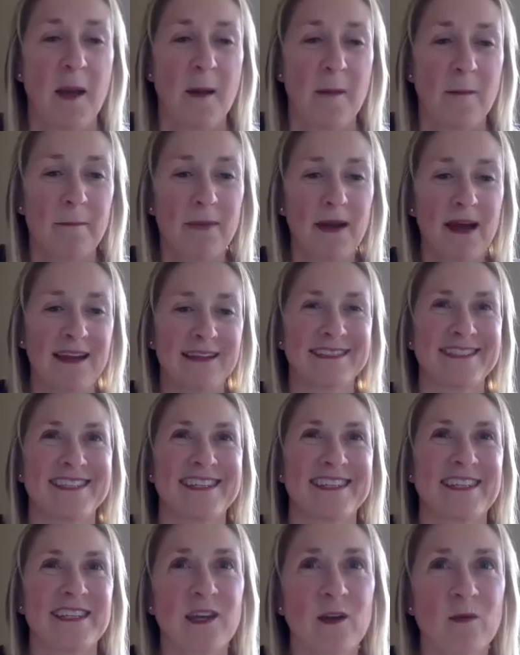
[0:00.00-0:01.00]
But
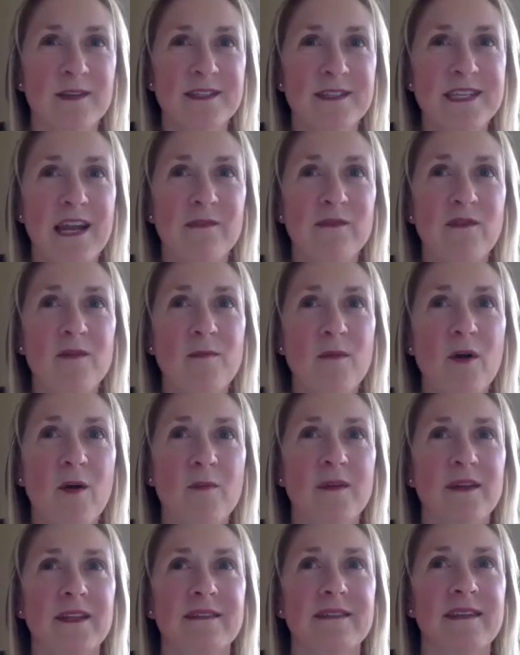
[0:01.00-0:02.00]
there was never a
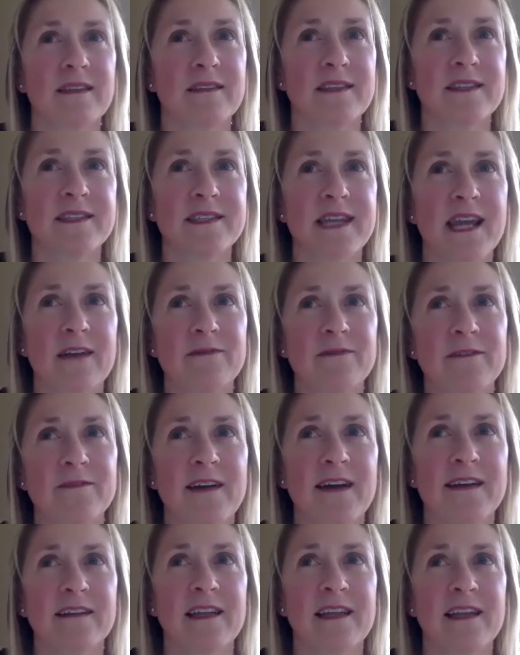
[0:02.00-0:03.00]
moment that the staff of
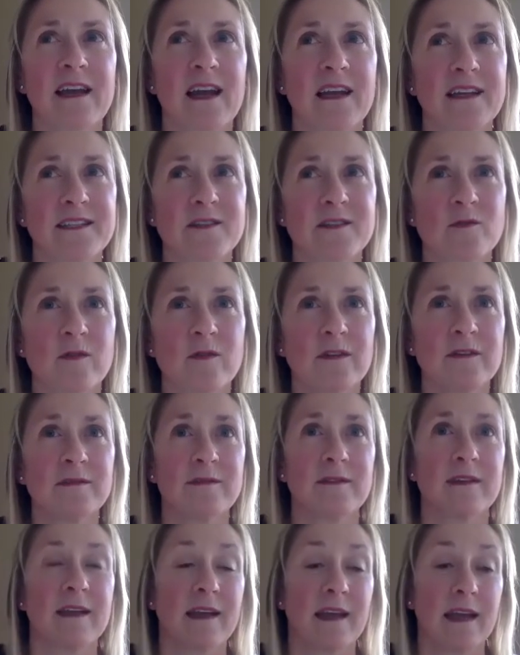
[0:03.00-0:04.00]
Fond du Lac High School,
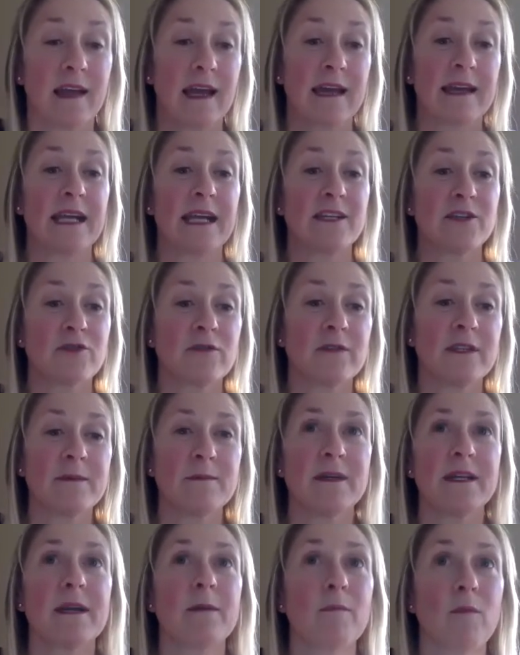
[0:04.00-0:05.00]
and I truly
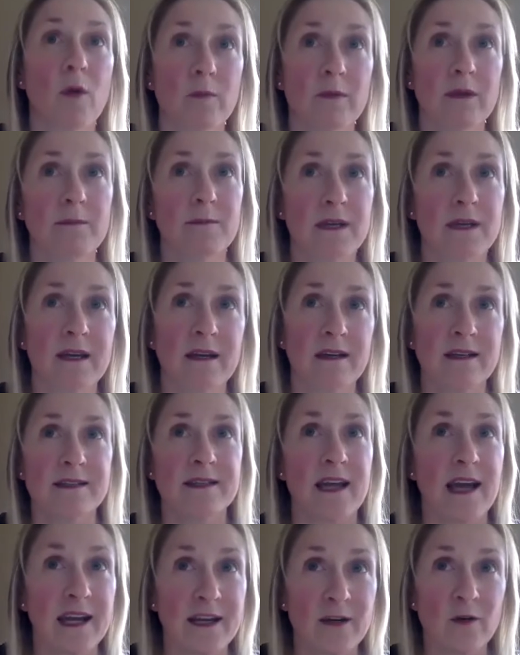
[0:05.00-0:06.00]
mean a moment because
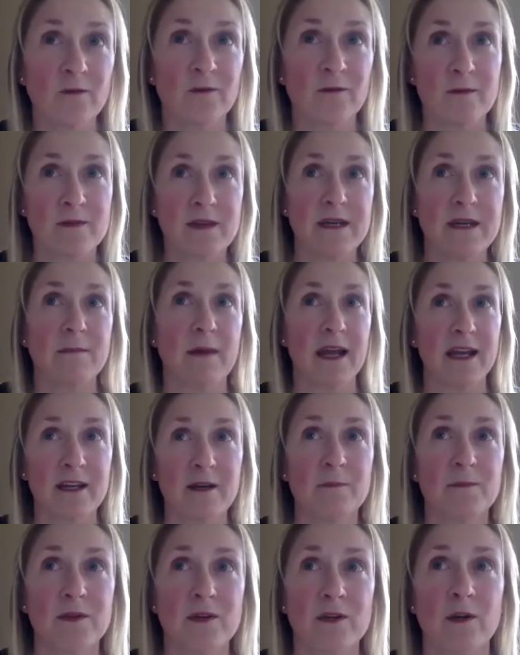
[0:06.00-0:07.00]
I know for me, my
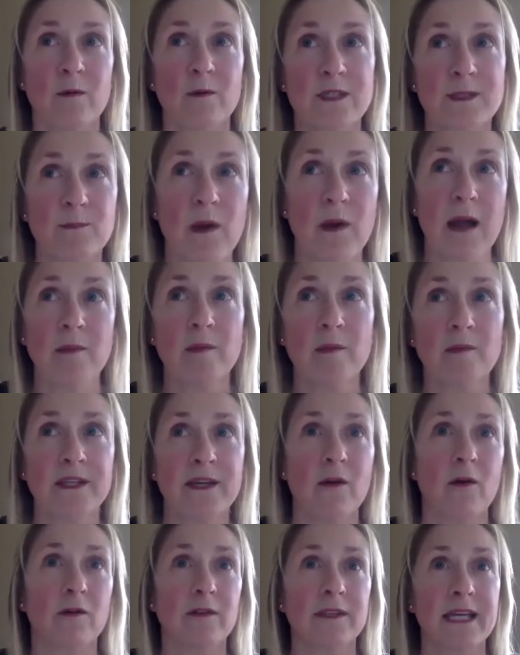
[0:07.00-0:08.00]
computer was
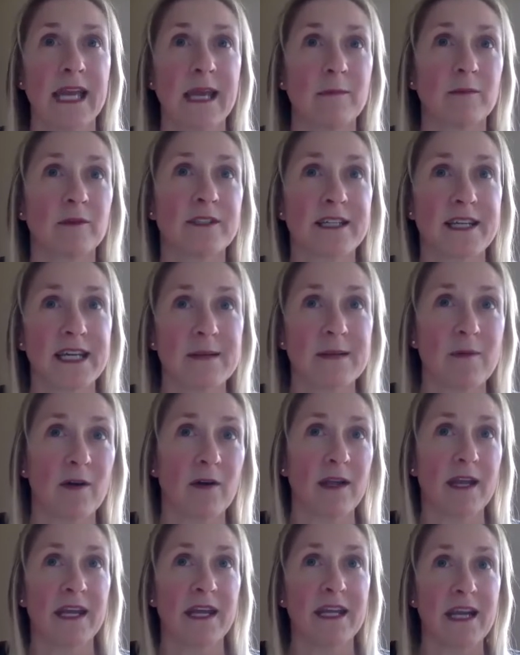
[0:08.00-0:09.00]
probably only able to get about
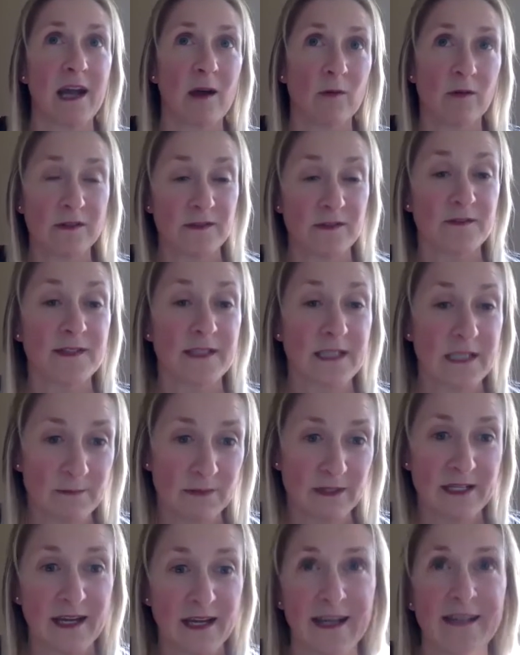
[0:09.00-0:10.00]
8 hours of sleep
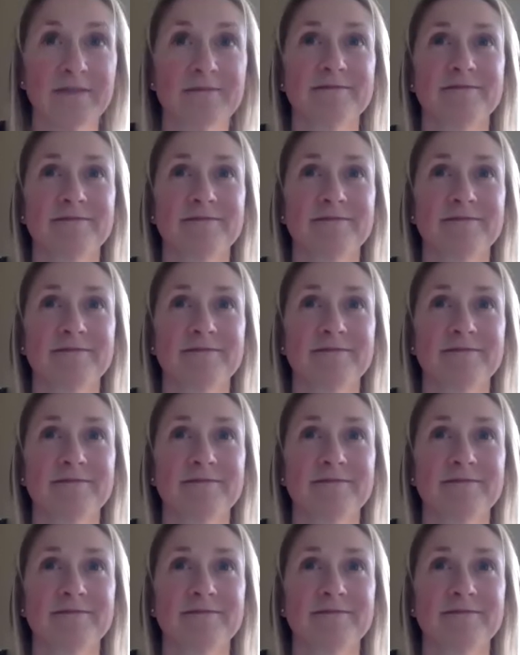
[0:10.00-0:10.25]
a day.